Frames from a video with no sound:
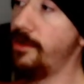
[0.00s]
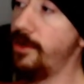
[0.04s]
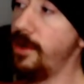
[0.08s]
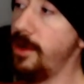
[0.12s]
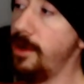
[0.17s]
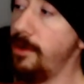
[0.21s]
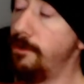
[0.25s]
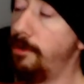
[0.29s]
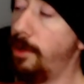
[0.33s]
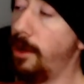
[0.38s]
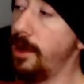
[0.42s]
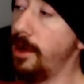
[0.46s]

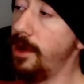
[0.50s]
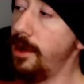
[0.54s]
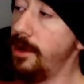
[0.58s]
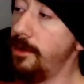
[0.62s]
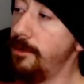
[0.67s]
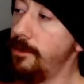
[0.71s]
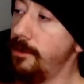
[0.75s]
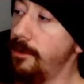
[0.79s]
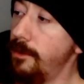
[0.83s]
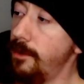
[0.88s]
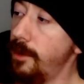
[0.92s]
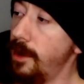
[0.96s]
the
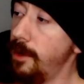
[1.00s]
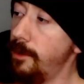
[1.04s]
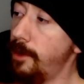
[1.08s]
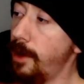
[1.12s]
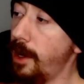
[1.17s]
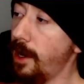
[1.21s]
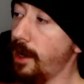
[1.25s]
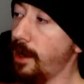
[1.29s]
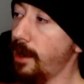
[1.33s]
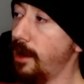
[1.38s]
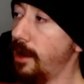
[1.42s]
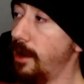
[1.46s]
button in the
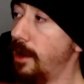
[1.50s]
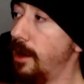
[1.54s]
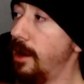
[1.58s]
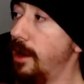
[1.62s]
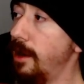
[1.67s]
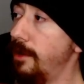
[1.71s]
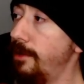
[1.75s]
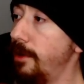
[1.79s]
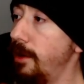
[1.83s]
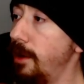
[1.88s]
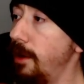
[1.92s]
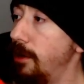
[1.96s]
back uh,
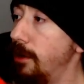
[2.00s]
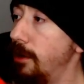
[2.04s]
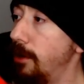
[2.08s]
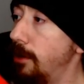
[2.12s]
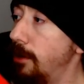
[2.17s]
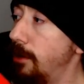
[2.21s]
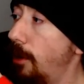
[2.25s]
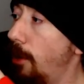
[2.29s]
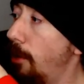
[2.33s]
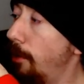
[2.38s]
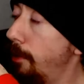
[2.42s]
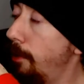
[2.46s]
if you need to
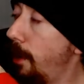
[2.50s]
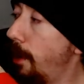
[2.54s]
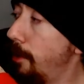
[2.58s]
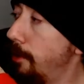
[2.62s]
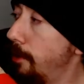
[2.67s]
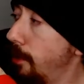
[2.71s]
open it up a